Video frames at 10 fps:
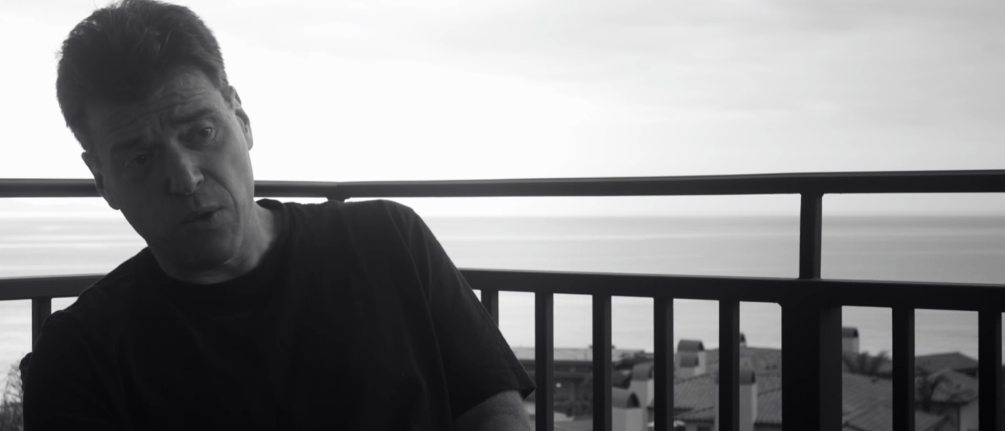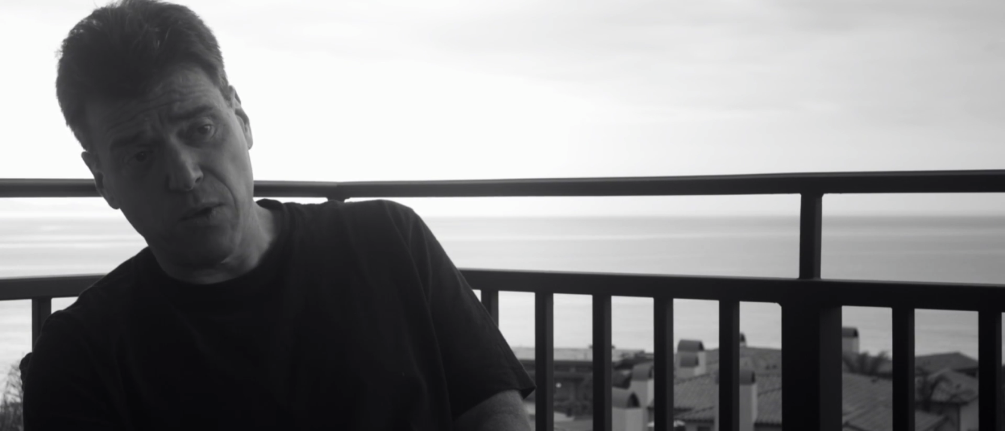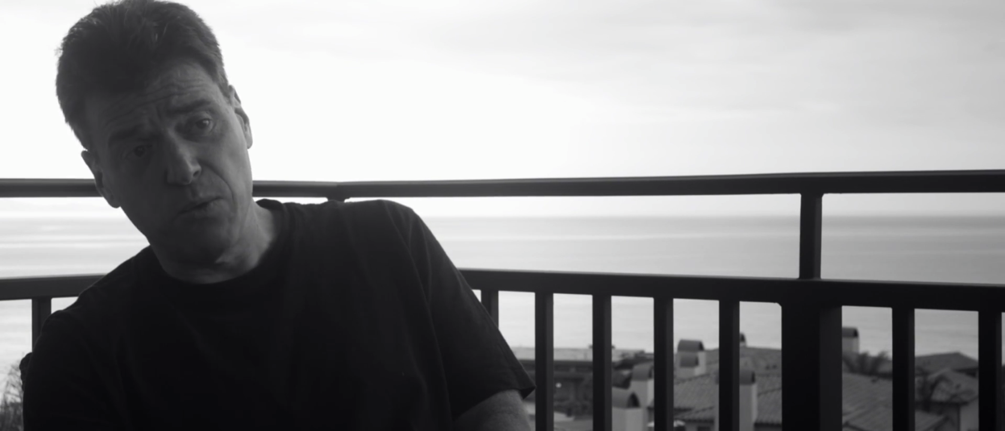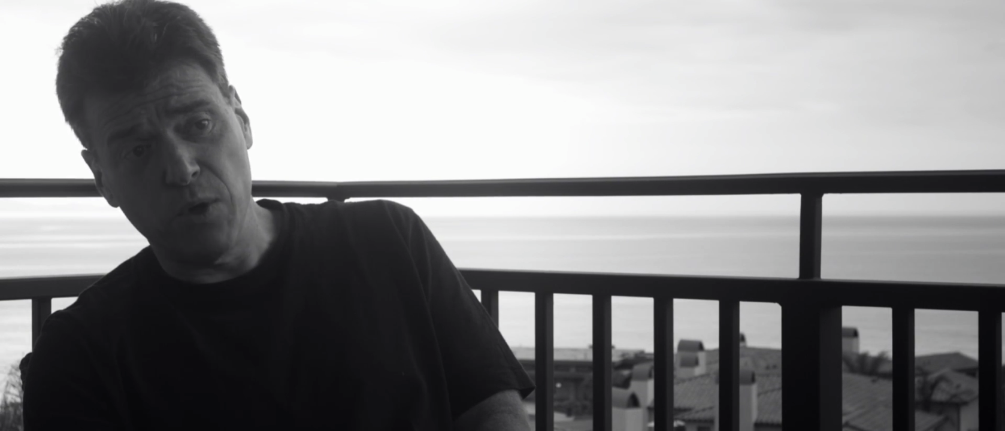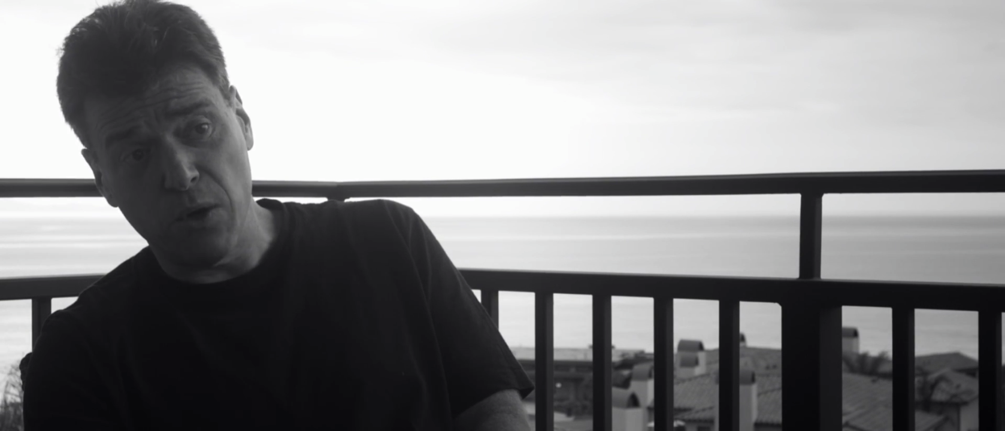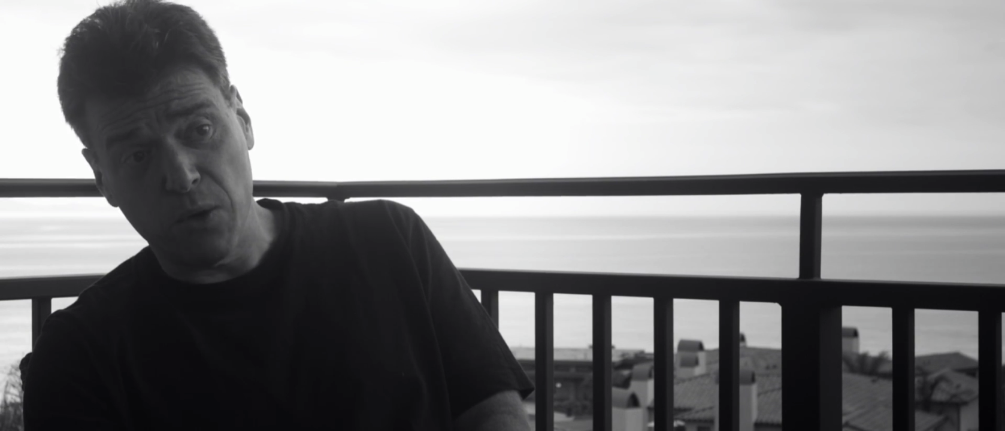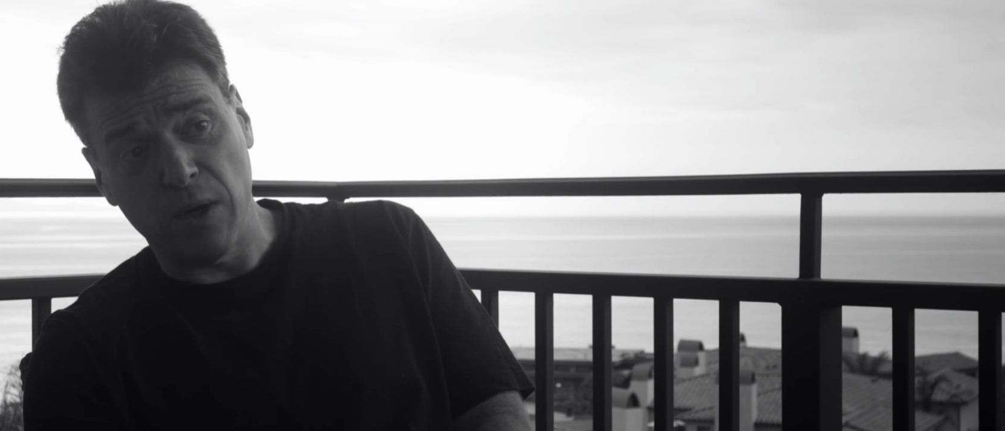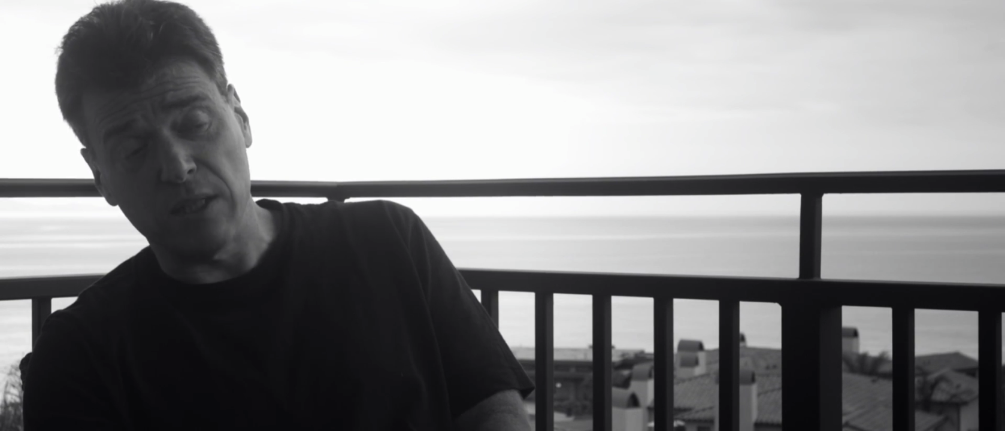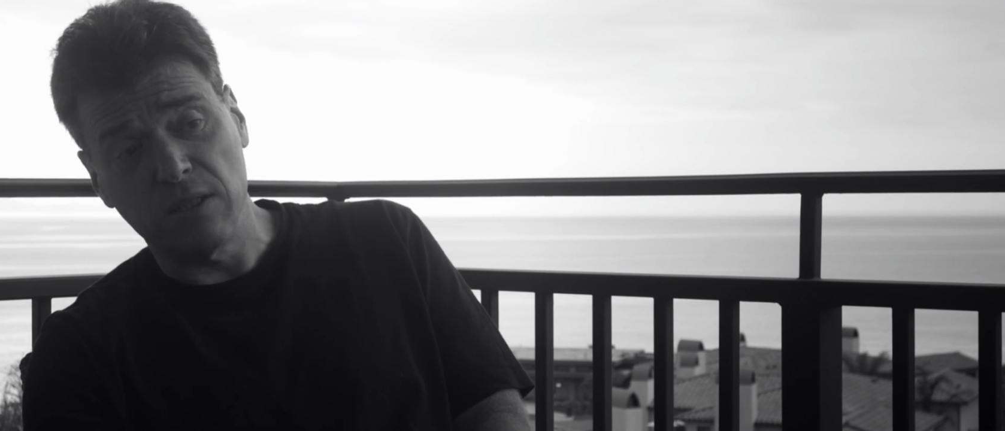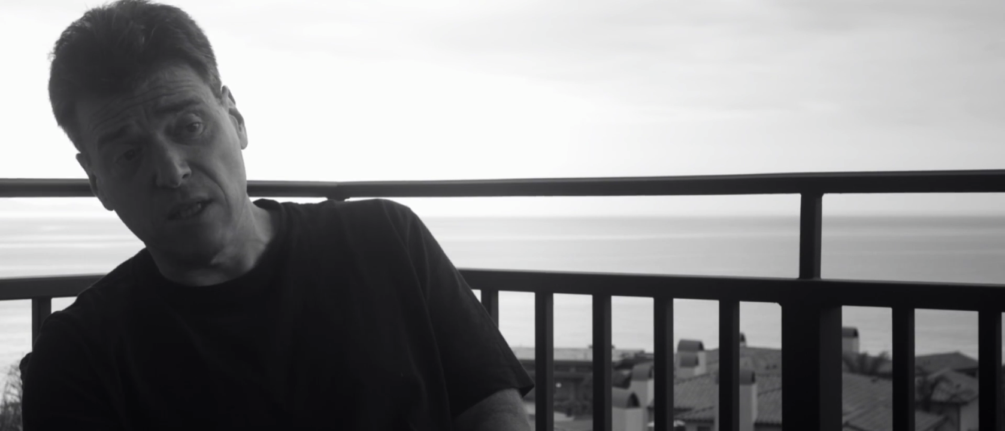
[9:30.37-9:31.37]
What the real
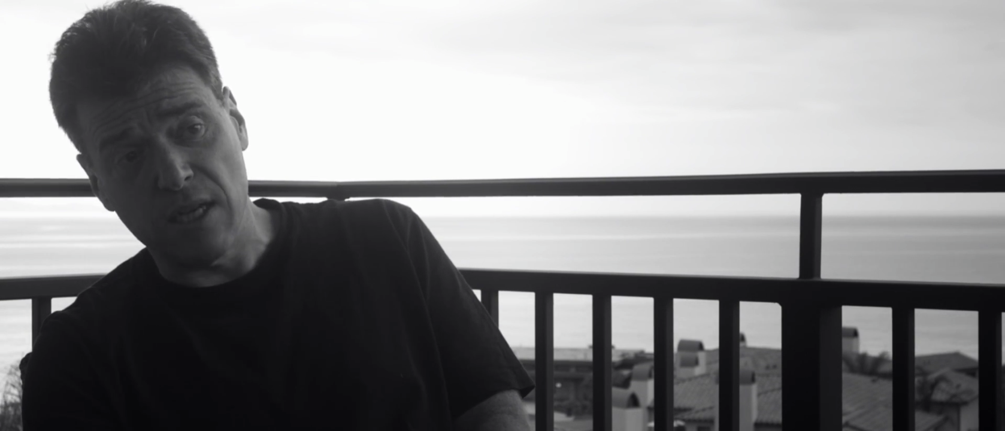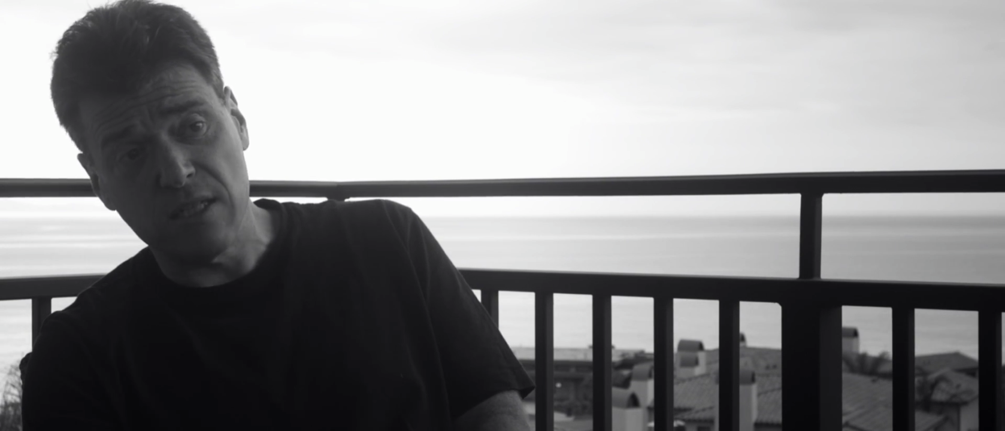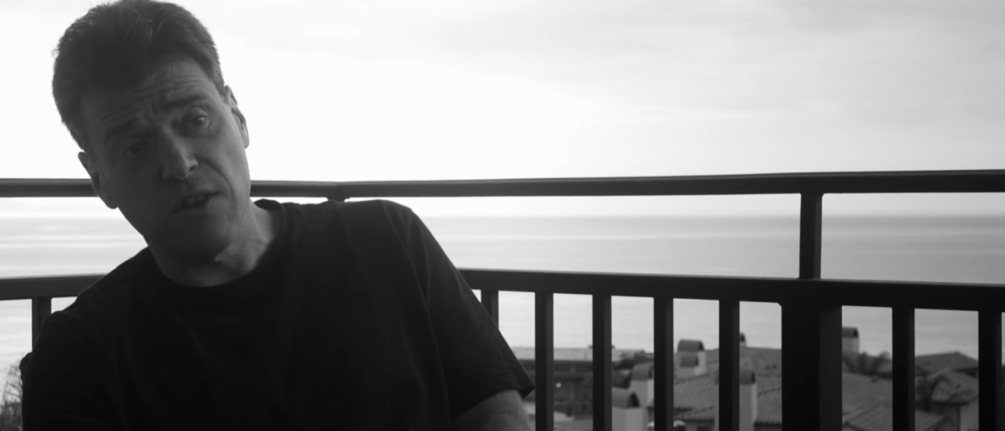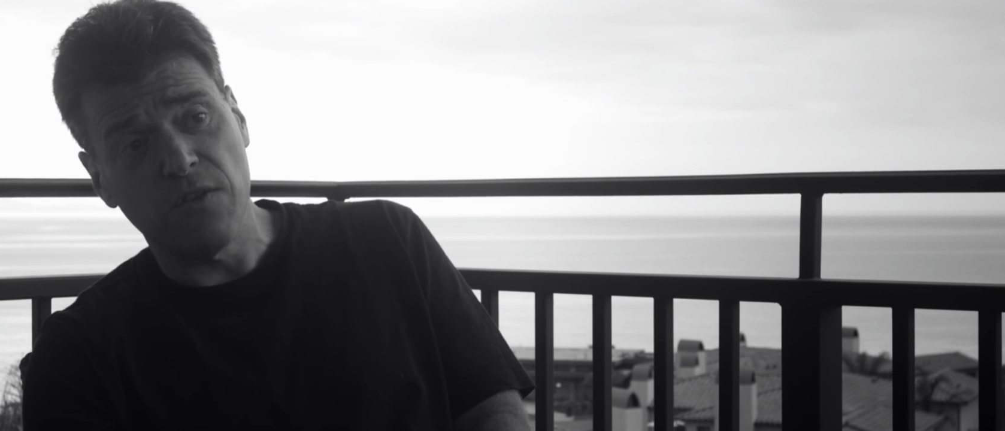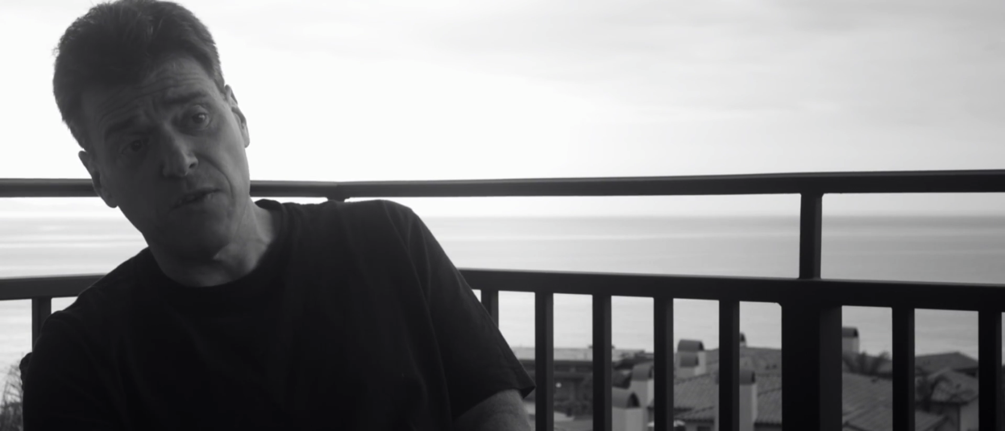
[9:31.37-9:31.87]
question is in the